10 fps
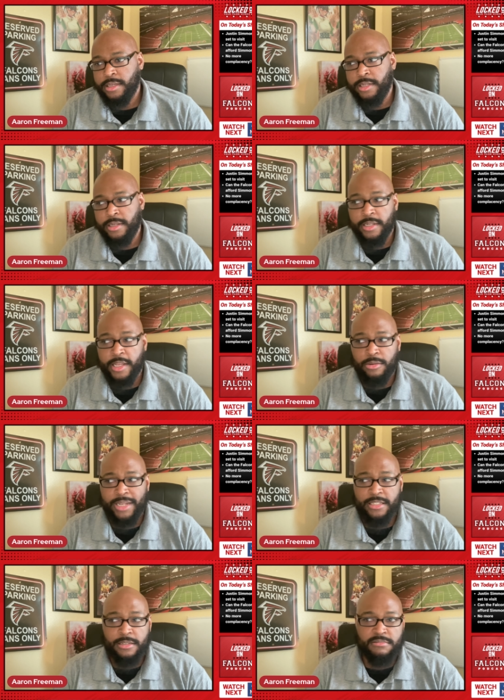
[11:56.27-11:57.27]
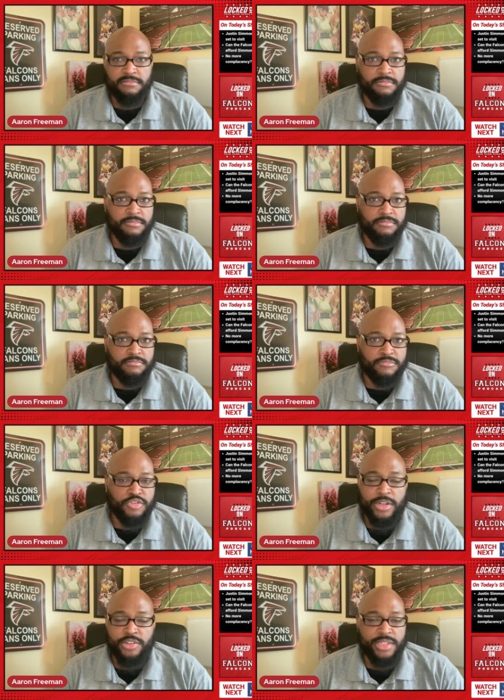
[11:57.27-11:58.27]
And, and they don't like to
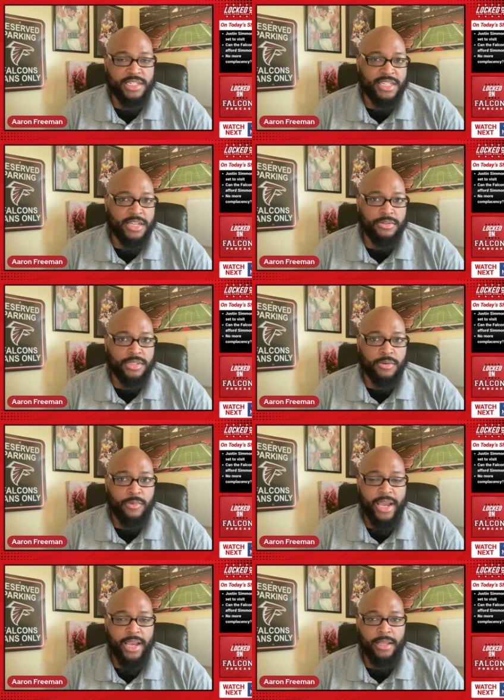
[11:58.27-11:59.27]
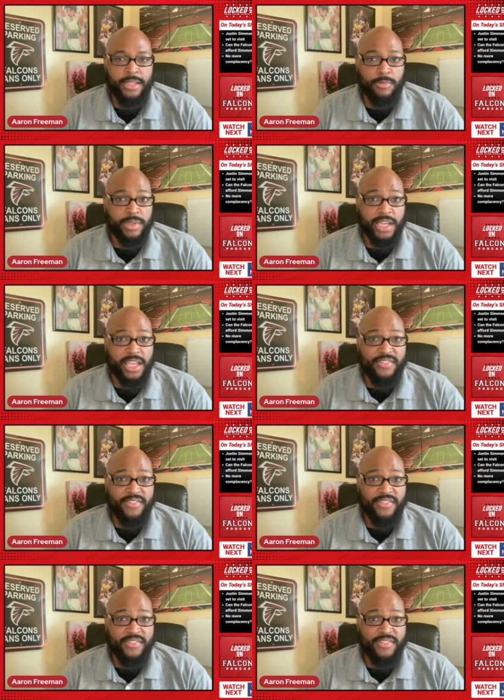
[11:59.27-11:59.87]
structure these deals in a way that when they